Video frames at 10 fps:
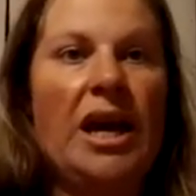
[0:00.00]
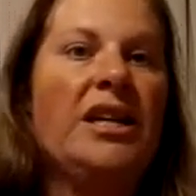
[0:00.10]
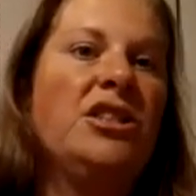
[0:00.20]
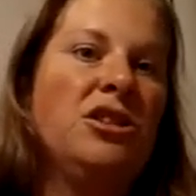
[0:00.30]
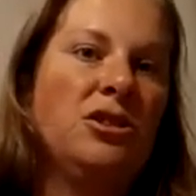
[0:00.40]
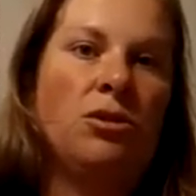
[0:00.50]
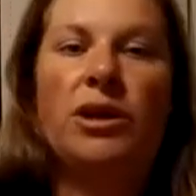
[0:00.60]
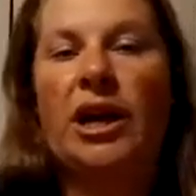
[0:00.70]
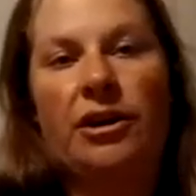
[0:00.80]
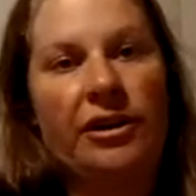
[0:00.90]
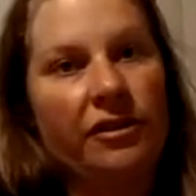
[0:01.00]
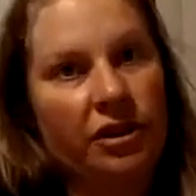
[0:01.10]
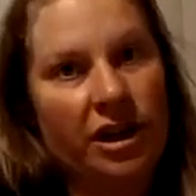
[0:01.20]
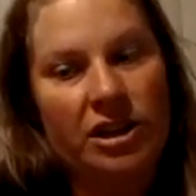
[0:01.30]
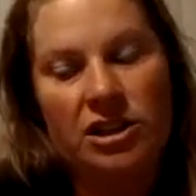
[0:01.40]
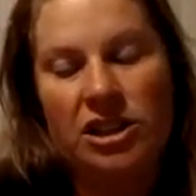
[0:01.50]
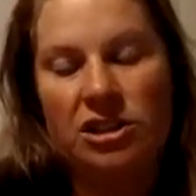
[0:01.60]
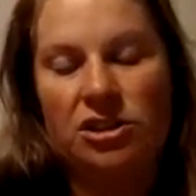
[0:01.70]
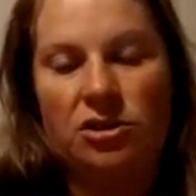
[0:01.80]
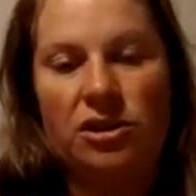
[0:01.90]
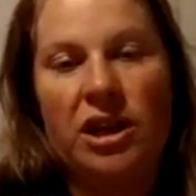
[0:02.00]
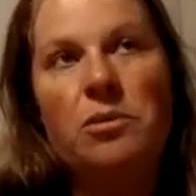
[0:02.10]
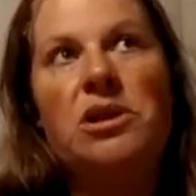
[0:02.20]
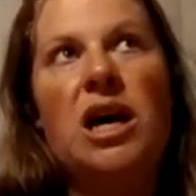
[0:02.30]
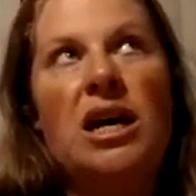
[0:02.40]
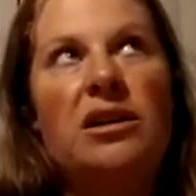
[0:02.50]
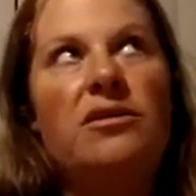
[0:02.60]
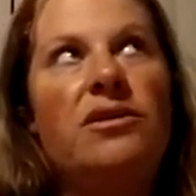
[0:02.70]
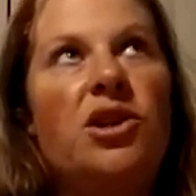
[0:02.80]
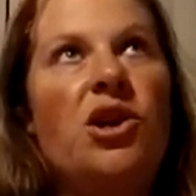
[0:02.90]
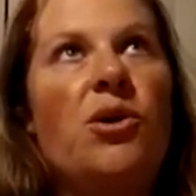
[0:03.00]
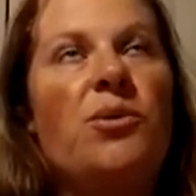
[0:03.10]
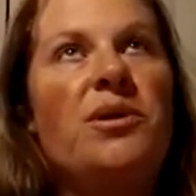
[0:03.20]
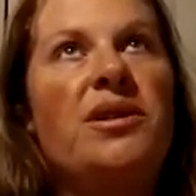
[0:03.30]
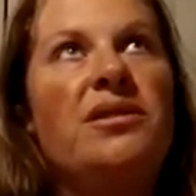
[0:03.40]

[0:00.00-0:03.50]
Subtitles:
aging adult, caring for an aging adult. And that was kind of real